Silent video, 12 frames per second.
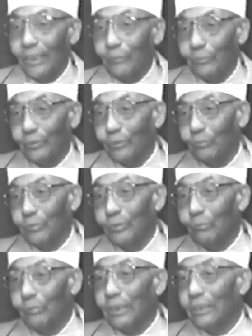Well,
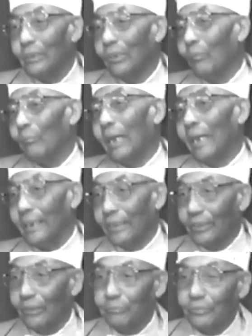we got the book.
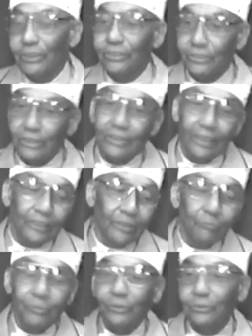Yeah, but
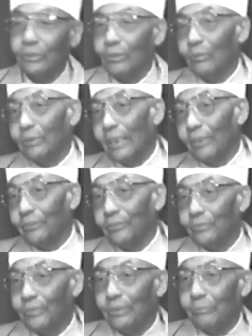that book wouldn't
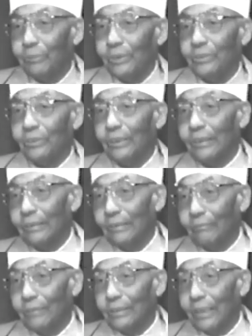wake nobody up
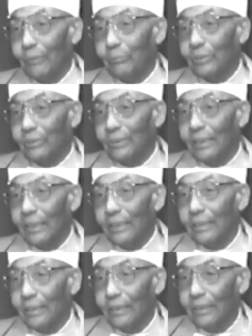just to take the book
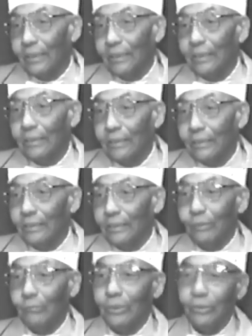to go down the street
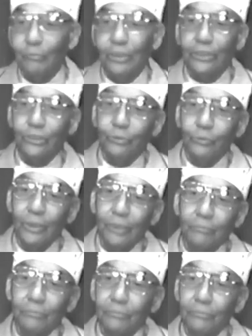preaching it with
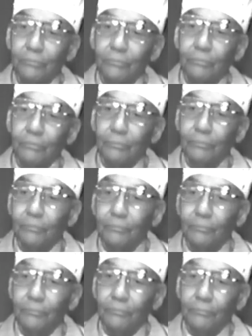that book there.
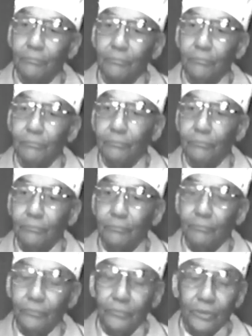It
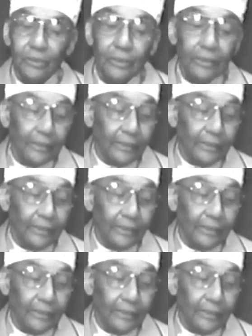wouldn't wake you up.